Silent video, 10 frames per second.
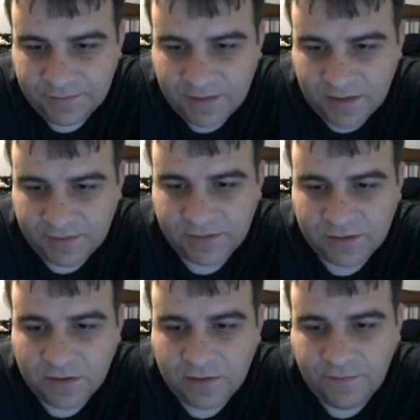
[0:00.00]
At
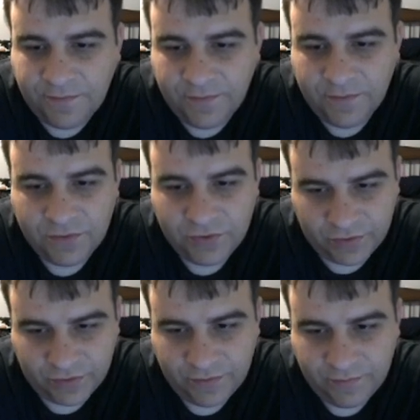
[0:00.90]
start of
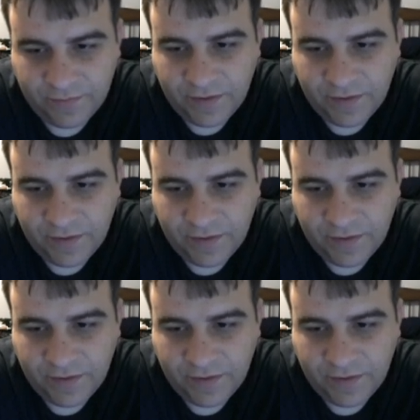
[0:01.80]
turn,